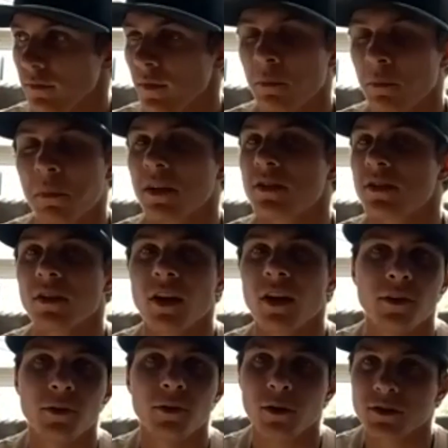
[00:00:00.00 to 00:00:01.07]
My
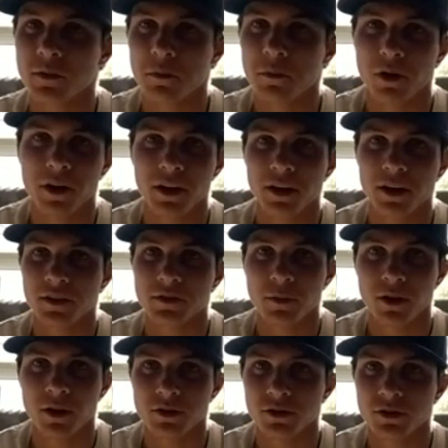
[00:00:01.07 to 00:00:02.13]
slider wasn't breaking as
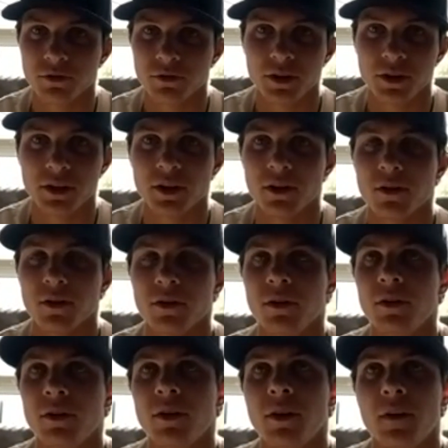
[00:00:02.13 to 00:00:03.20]
much in Reno.
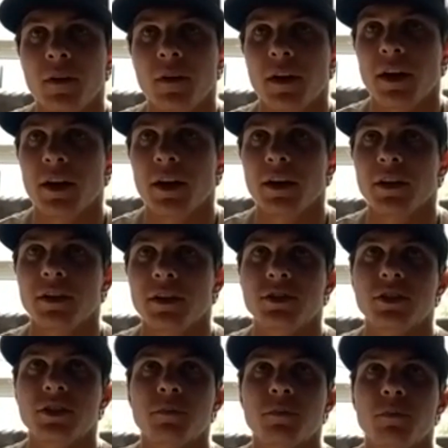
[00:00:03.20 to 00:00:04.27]
It, it
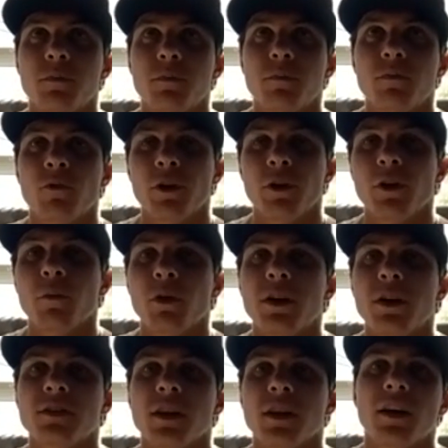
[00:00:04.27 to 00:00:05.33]
just Reno
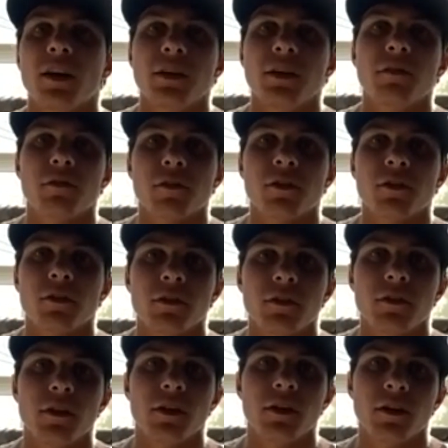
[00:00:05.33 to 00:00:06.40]
plays a lot different
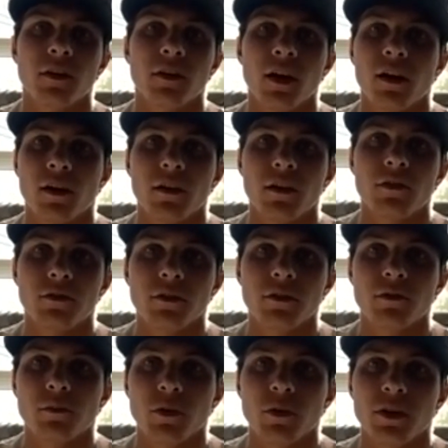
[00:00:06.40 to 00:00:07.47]
than a lot of other
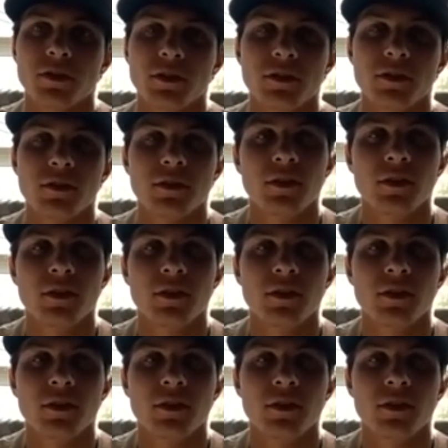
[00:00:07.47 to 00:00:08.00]
different places.